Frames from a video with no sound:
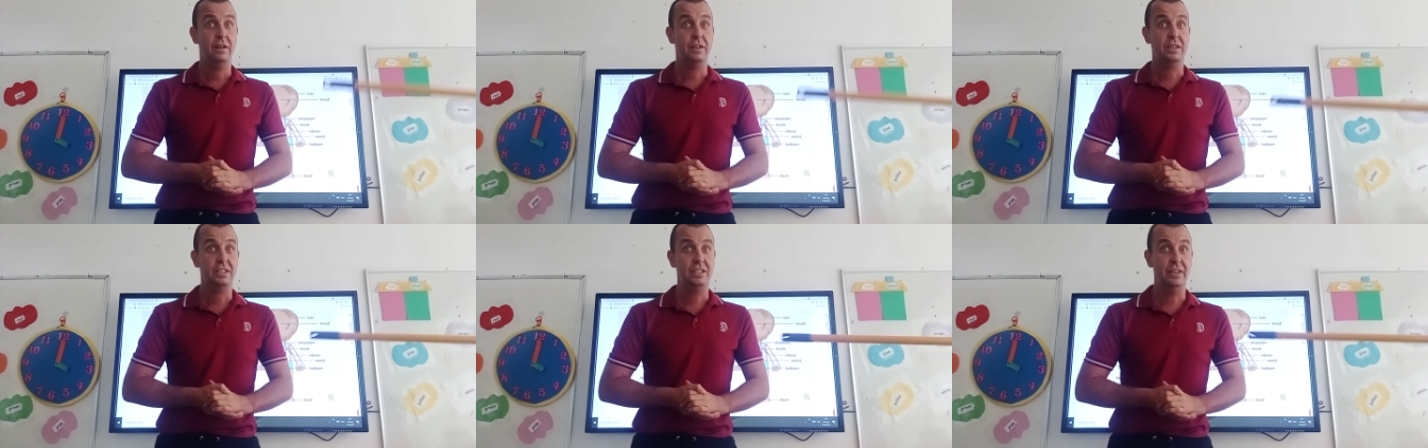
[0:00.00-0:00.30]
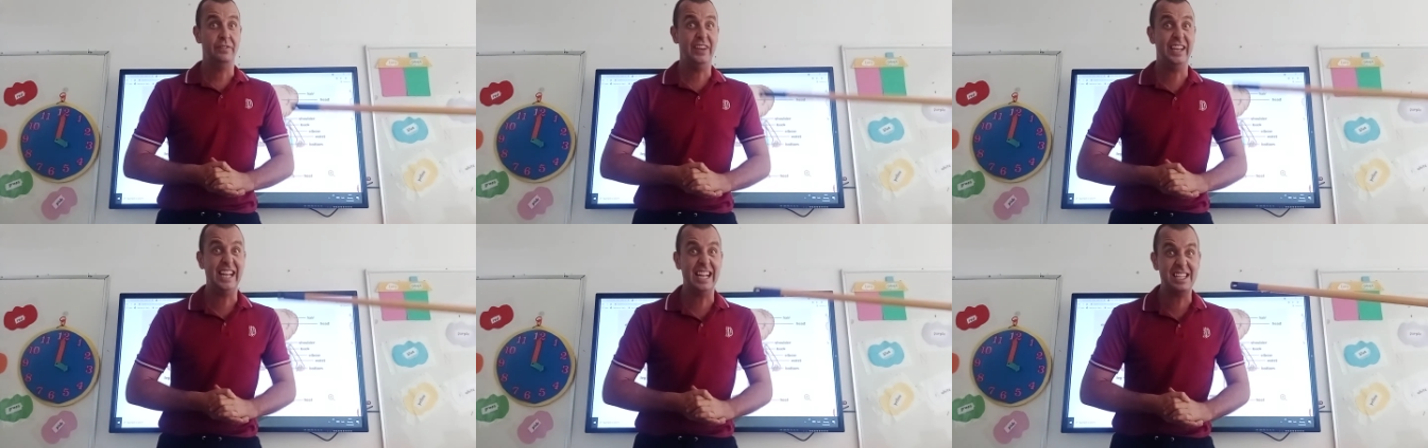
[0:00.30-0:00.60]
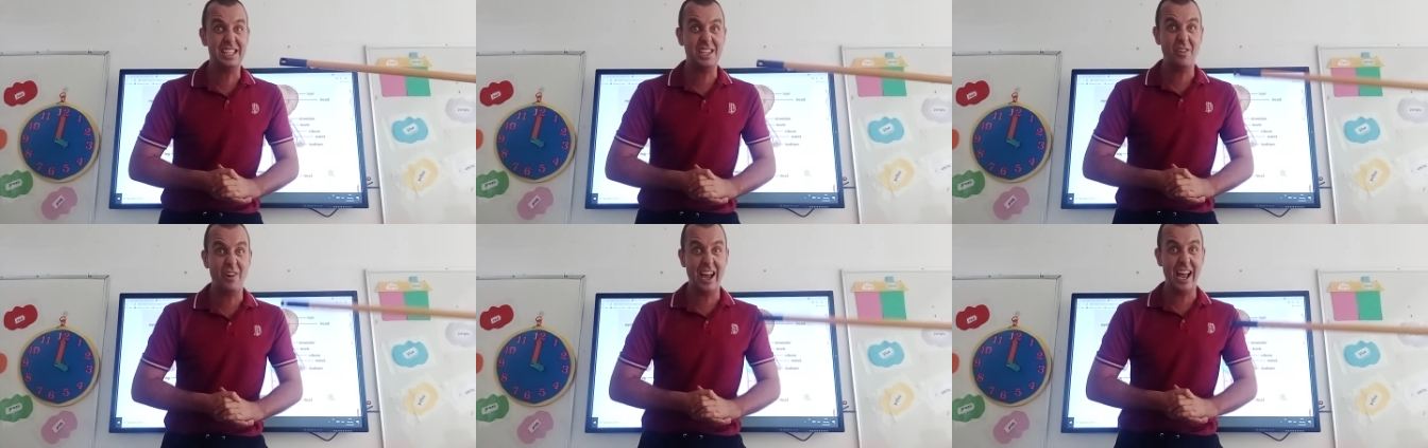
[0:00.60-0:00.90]
See if he
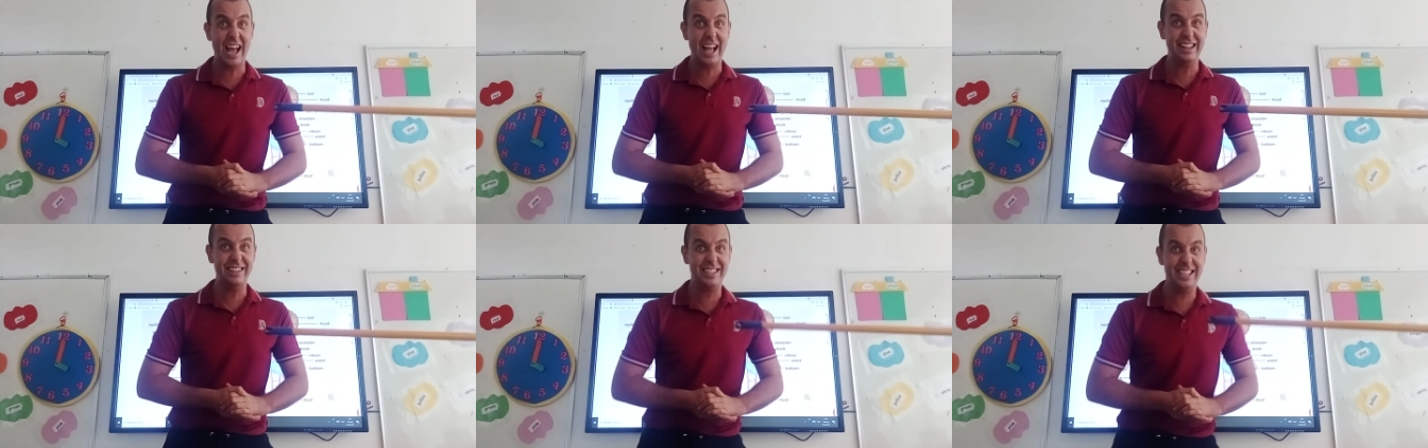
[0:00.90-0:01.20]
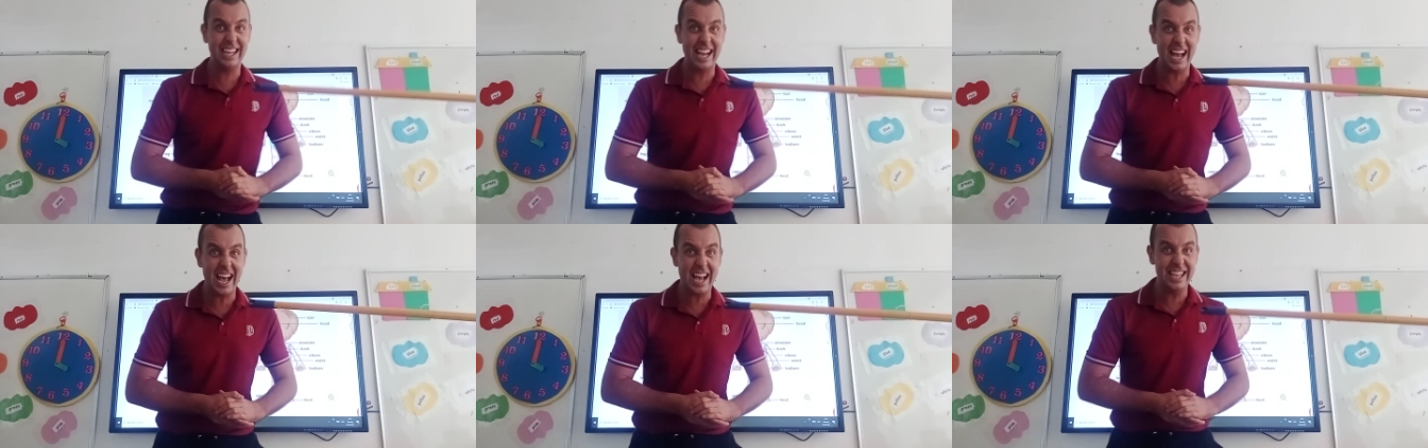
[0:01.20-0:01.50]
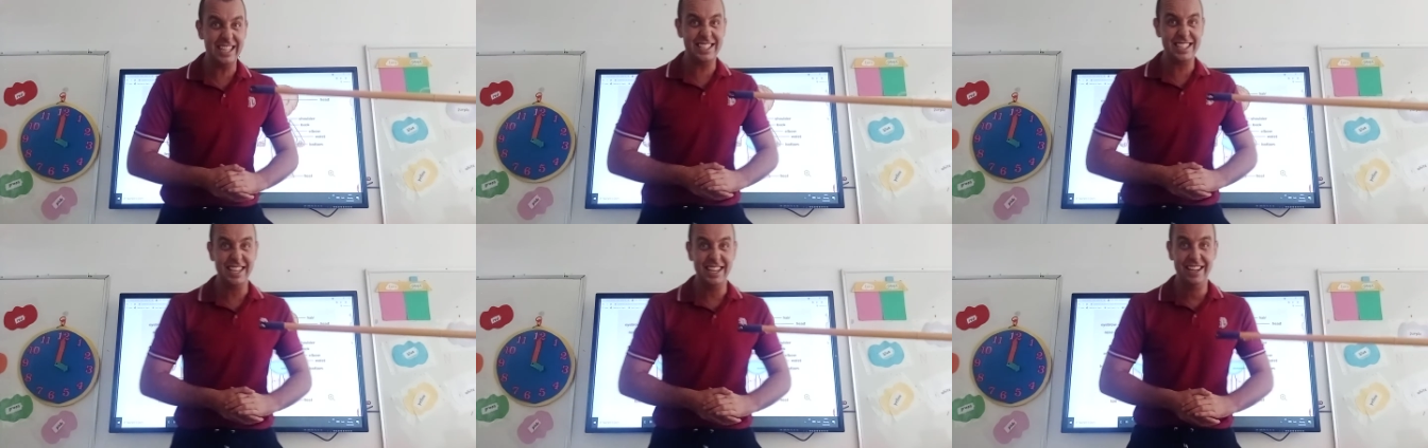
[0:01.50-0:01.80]
gets the right answer,
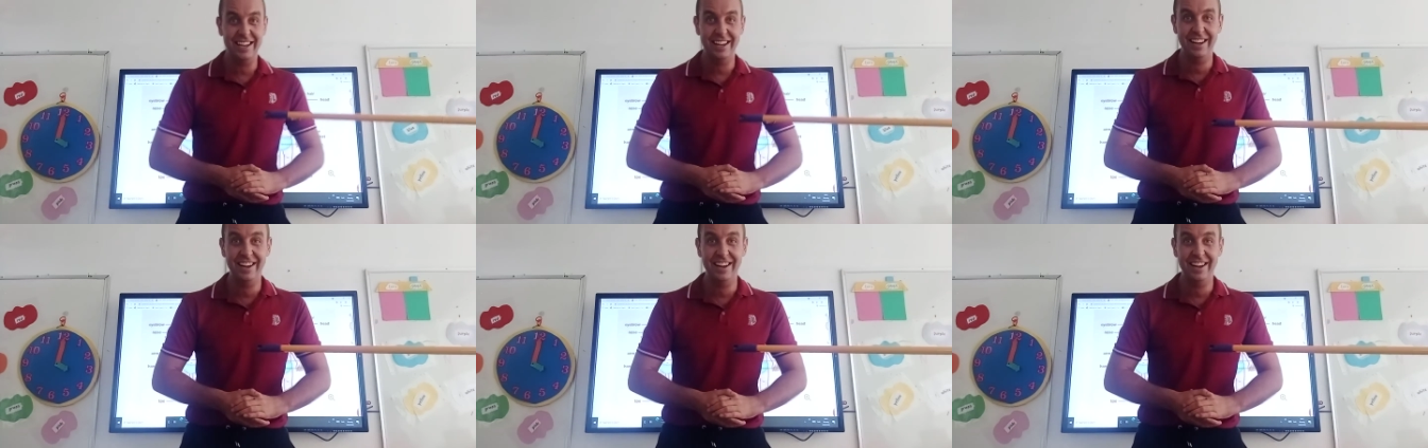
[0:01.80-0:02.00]
guys.